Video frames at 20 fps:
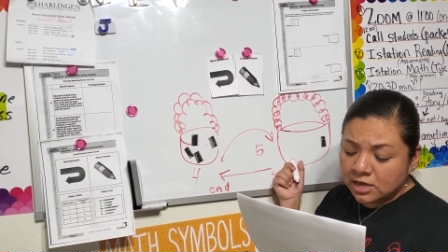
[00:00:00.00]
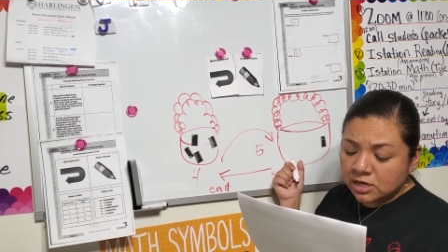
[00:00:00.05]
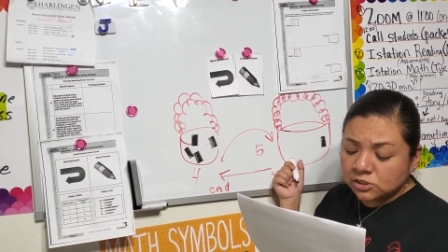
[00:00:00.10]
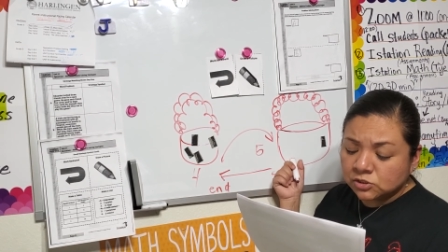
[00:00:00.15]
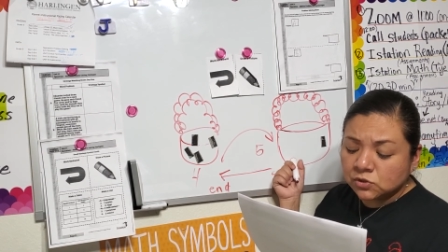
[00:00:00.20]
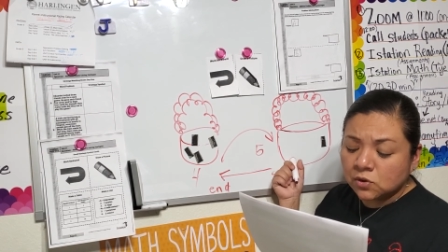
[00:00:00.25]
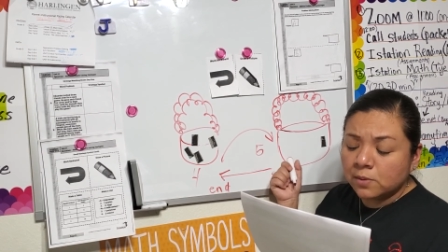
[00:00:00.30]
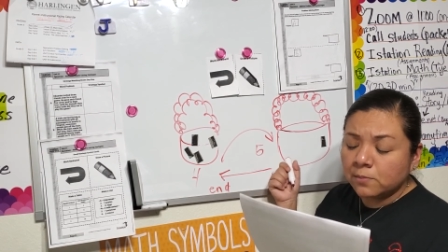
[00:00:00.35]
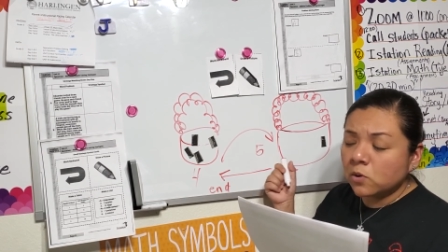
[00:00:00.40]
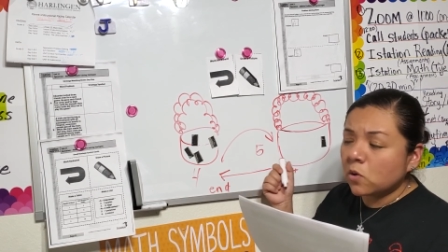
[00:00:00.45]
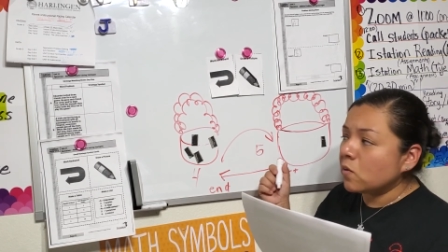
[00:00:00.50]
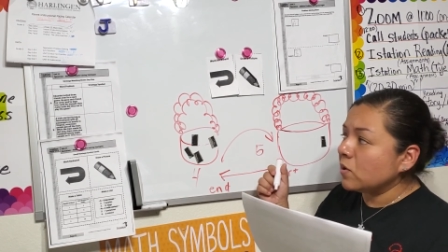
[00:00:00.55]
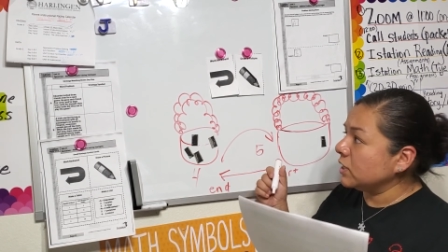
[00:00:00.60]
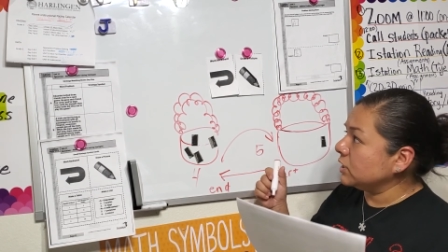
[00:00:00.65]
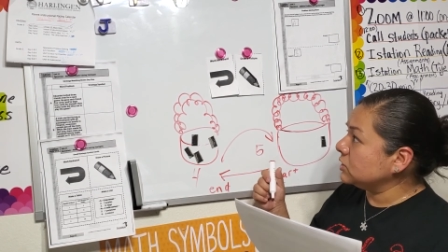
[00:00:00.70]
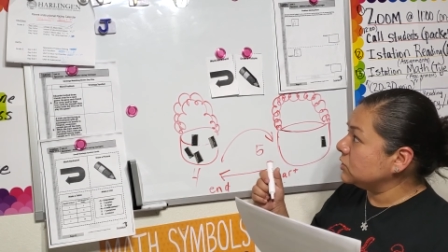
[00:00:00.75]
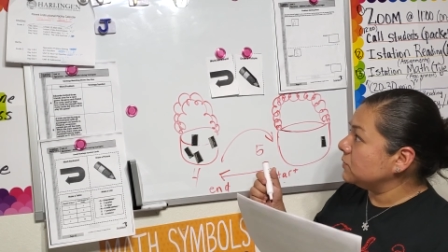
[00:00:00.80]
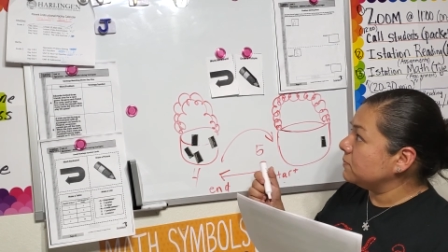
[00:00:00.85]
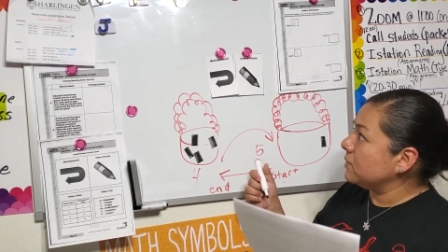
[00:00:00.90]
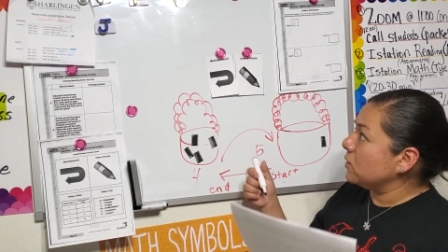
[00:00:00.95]
so I'm
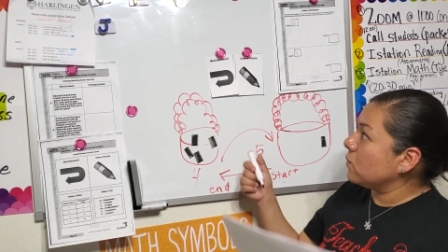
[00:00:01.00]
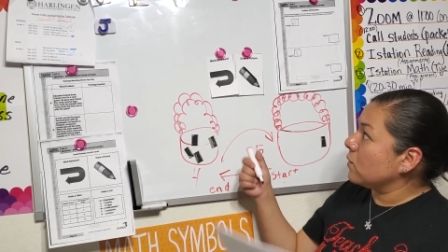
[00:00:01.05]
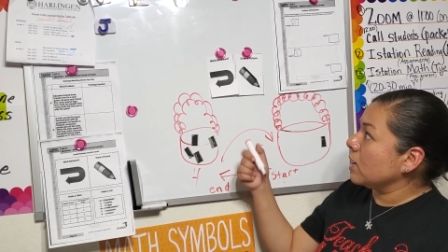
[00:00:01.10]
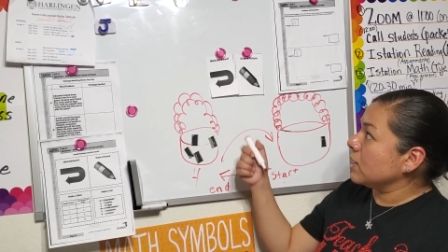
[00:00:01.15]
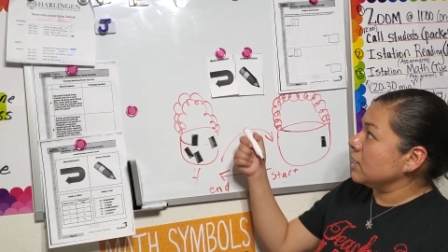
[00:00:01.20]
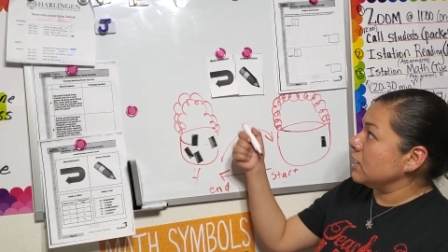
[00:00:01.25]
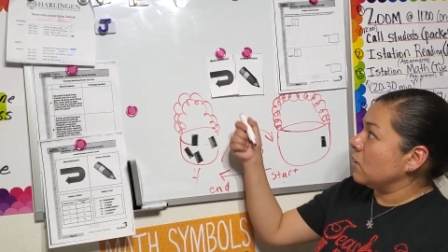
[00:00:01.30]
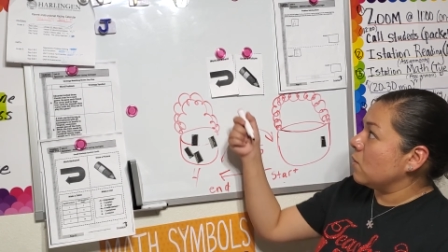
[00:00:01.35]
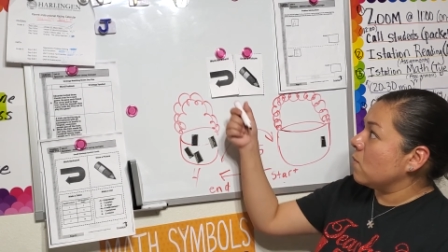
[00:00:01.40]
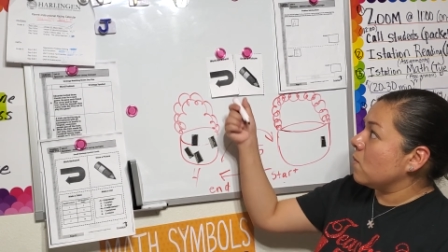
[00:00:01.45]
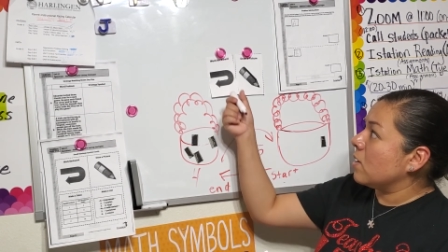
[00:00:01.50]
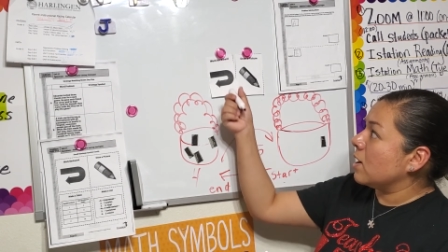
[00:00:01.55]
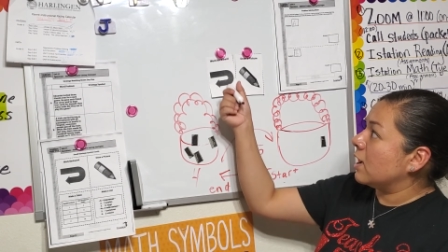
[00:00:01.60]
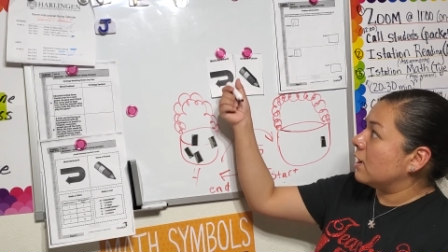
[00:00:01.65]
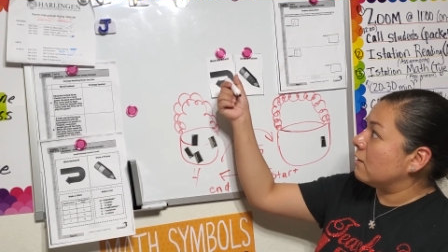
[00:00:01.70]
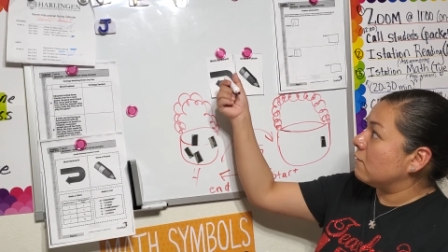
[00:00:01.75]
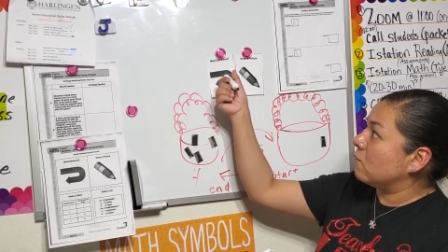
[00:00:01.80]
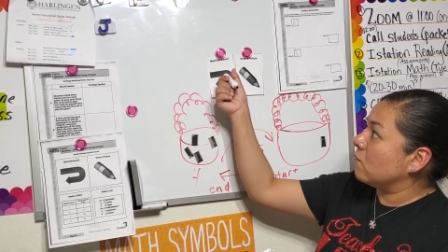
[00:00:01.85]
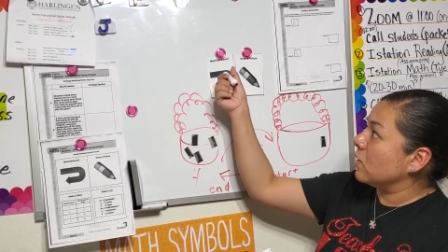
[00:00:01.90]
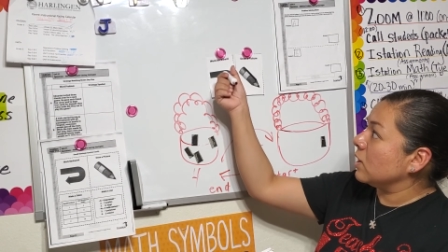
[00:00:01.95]
going to be working
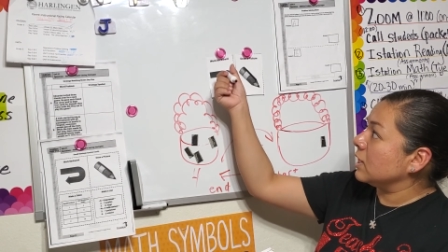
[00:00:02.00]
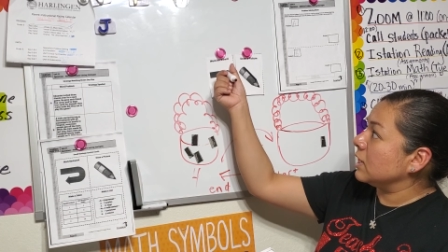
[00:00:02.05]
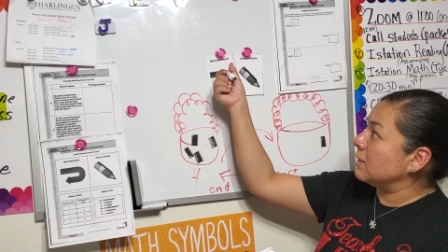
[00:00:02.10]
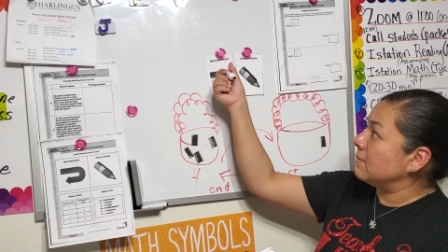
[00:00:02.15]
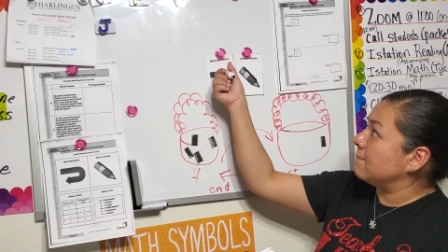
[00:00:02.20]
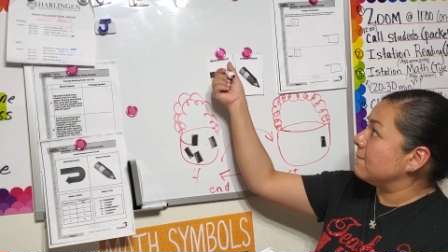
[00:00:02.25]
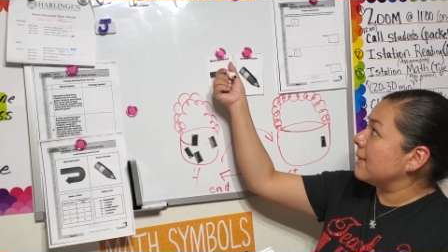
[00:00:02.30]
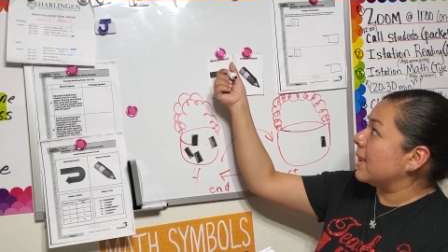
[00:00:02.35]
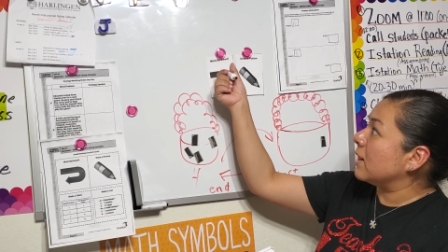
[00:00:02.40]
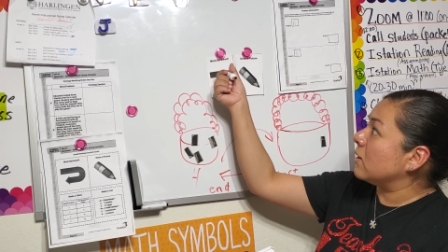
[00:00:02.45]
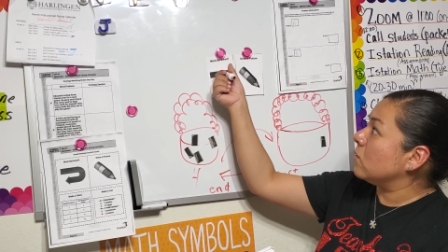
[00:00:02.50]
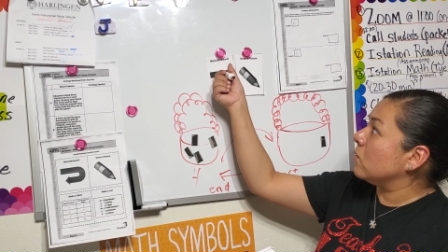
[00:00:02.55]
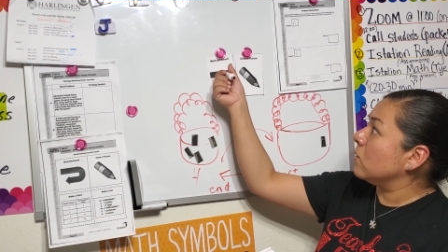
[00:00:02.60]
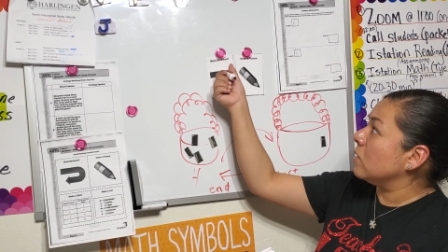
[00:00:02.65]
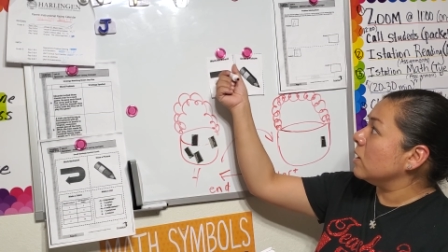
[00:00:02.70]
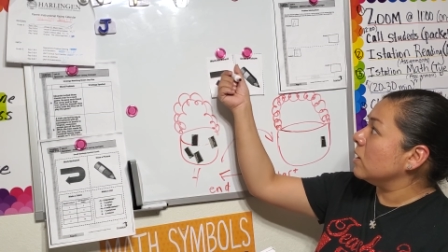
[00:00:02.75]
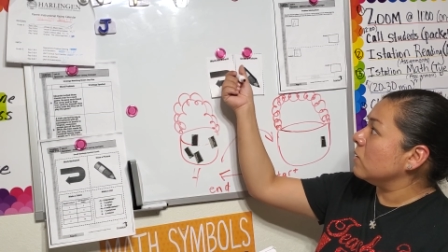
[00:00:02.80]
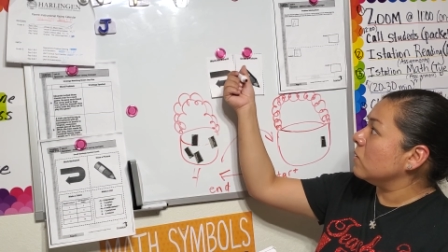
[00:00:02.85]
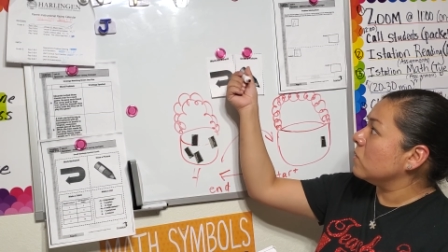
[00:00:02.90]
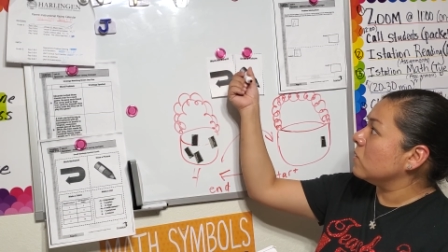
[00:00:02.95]
what working
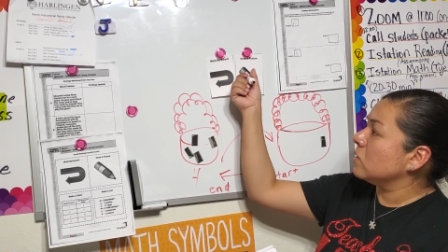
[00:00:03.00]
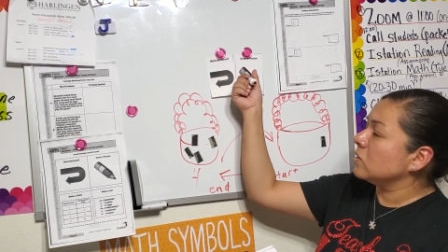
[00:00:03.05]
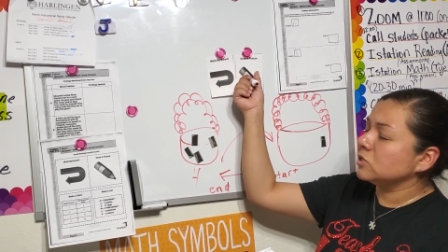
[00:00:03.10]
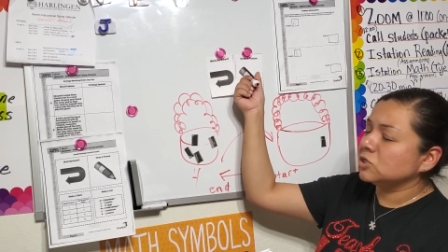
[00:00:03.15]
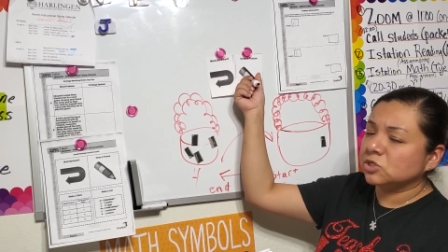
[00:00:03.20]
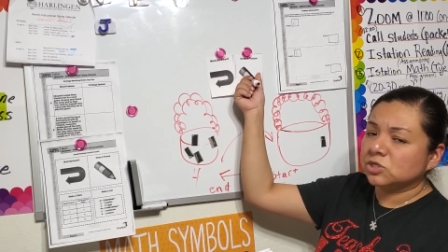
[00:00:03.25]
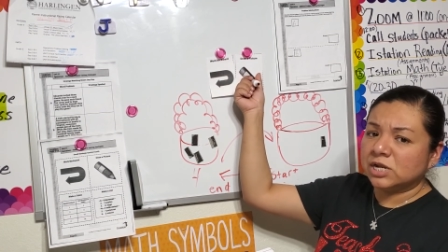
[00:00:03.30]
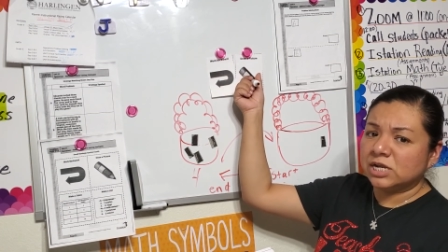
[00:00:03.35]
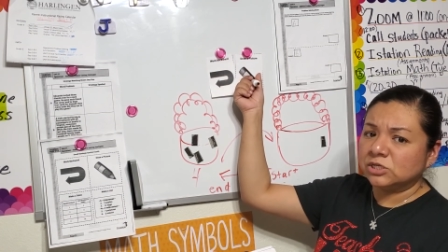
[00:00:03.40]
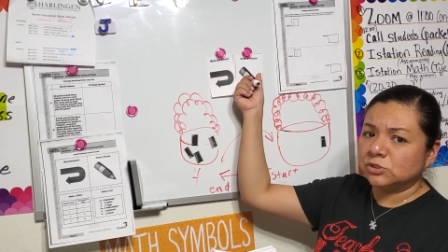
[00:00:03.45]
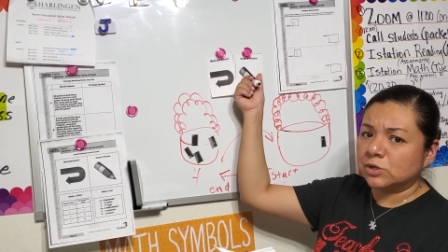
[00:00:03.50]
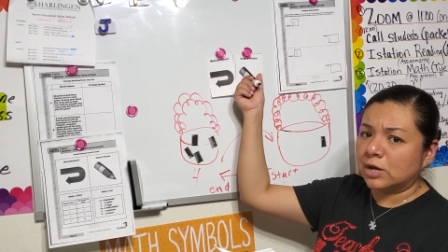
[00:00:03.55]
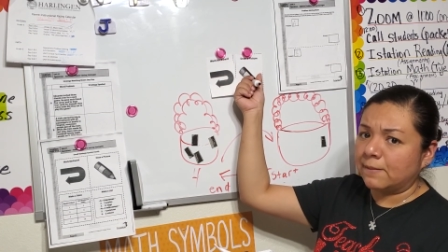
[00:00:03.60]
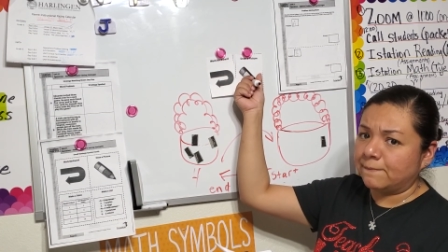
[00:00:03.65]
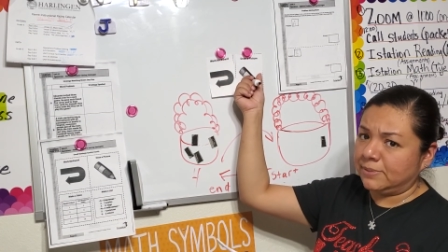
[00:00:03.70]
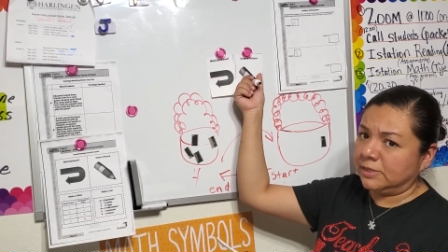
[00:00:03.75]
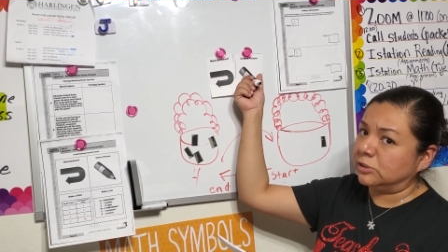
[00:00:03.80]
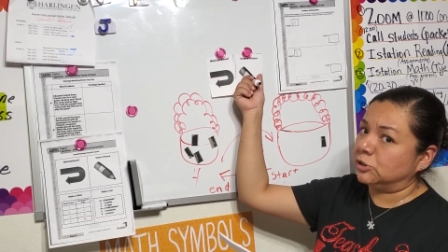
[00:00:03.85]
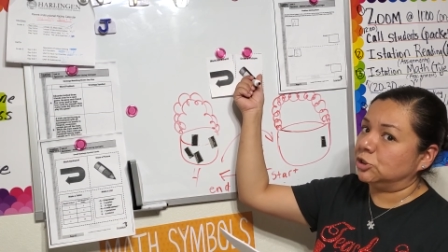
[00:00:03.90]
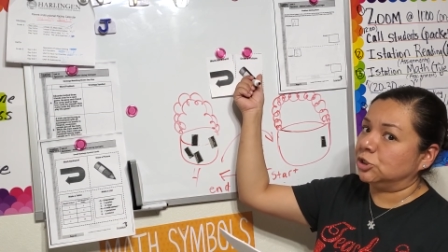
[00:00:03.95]
backward or should I draw a
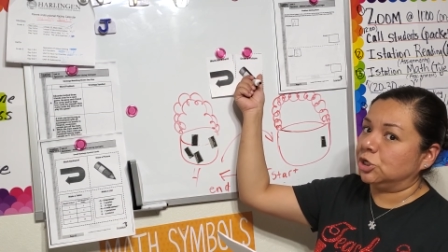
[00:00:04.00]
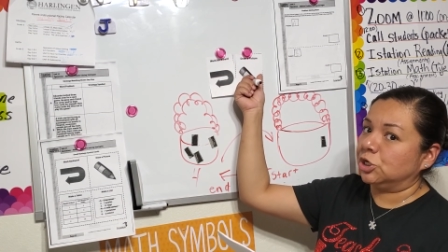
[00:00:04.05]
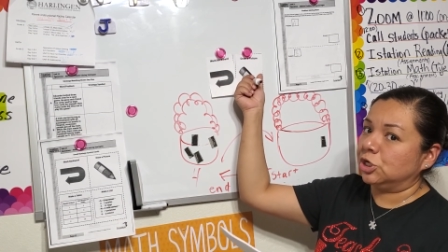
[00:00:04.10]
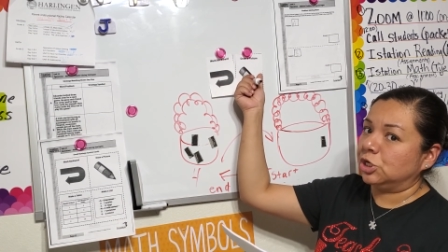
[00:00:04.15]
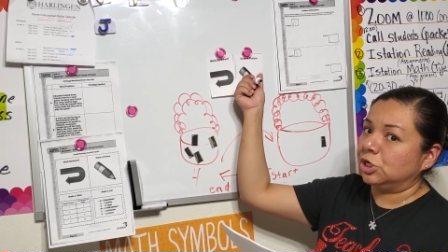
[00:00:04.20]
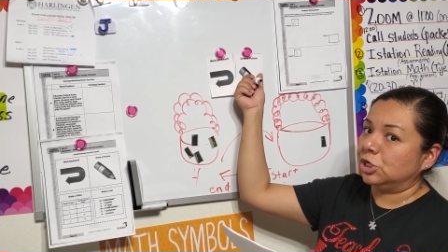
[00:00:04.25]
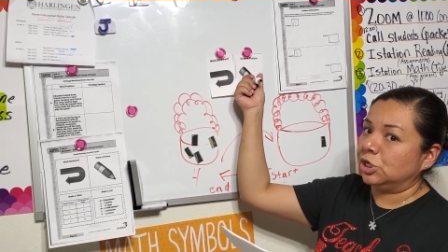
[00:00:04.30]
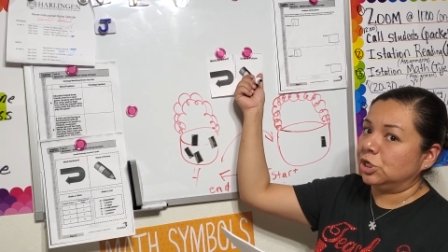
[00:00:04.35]
picture